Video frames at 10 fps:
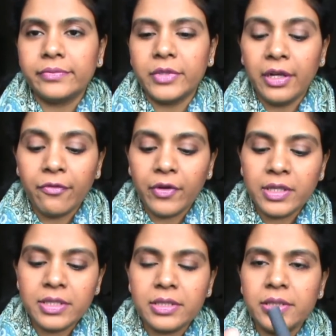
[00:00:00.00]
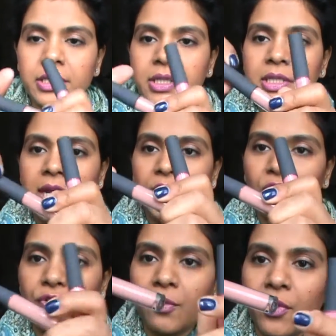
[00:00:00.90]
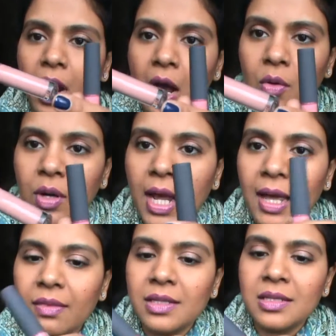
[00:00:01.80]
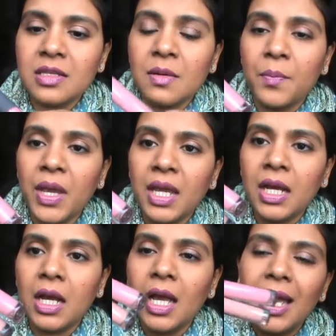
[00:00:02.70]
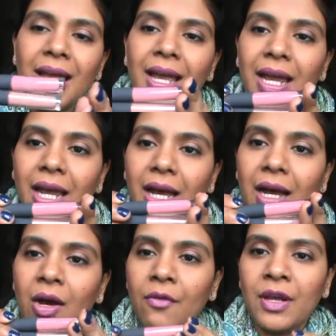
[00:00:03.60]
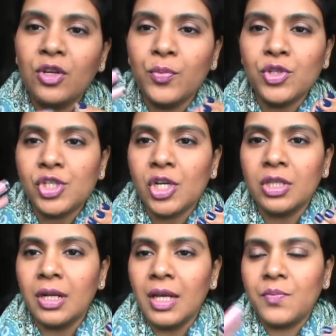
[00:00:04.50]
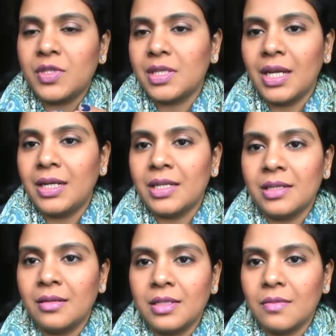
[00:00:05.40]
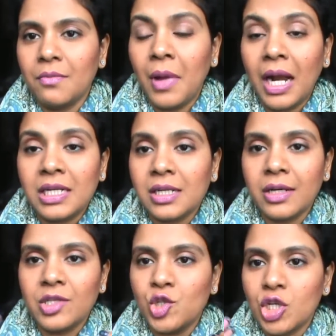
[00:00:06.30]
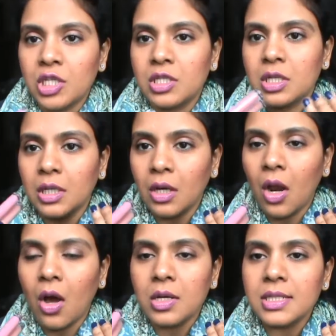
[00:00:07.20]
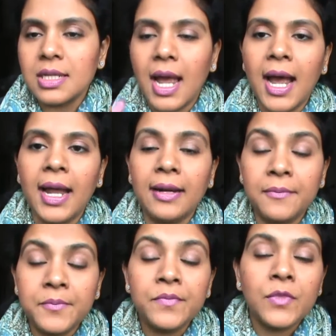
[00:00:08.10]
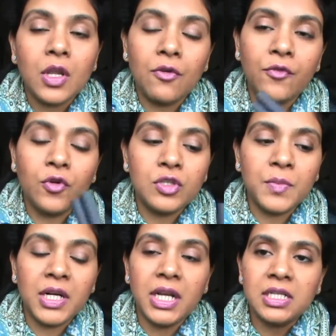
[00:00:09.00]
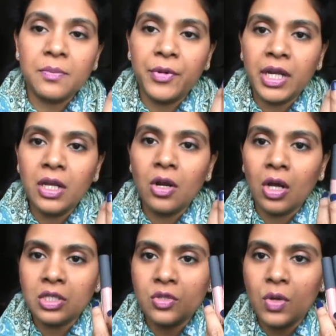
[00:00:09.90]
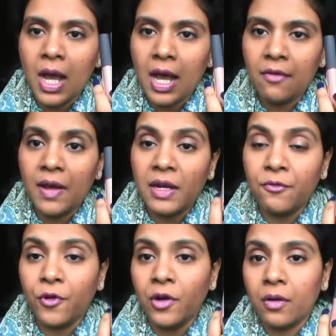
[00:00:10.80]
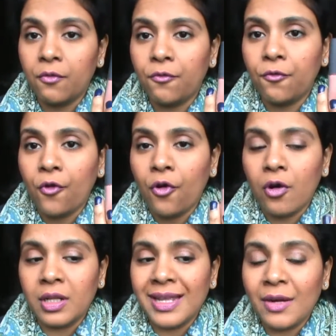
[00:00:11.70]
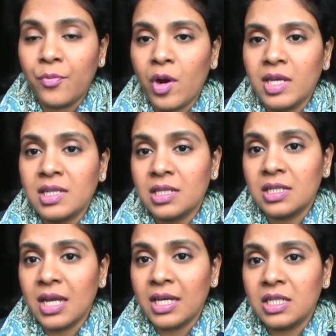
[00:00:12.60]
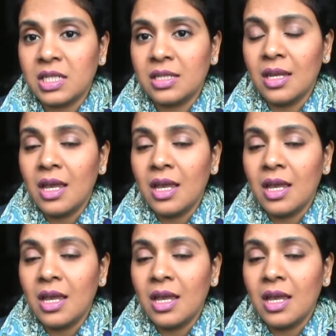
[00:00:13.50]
difference. This is kind of a brown and this is a pink. Uh, when you put it on the lips, it doesn't matter. It's just gloss and of course, but it's a pretty gloss to have and for, for that price, it's nice